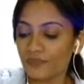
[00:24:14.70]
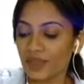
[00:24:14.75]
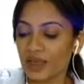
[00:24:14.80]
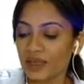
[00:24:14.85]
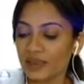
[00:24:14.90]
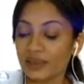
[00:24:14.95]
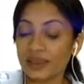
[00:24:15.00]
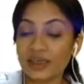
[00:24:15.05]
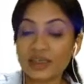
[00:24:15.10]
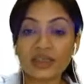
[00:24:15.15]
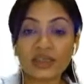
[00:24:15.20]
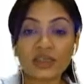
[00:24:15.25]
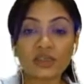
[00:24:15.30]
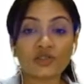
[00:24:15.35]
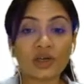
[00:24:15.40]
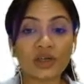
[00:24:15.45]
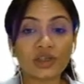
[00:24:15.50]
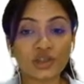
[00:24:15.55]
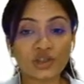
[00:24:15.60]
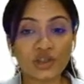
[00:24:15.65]
This
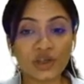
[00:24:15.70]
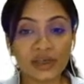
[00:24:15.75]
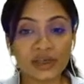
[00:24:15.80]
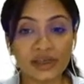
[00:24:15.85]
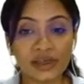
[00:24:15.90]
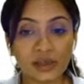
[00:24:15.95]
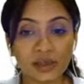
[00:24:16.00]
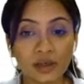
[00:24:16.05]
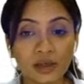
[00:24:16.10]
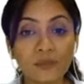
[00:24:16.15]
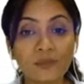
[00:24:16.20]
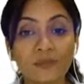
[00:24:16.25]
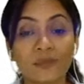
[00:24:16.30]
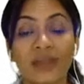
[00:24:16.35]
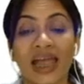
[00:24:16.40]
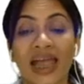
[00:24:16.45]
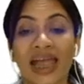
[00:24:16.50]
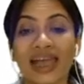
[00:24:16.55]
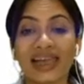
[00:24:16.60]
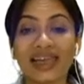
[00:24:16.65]
structure here
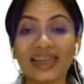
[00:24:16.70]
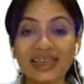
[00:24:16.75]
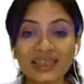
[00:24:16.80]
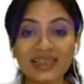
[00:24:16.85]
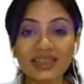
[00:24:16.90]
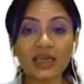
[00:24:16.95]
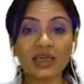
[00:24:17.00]
is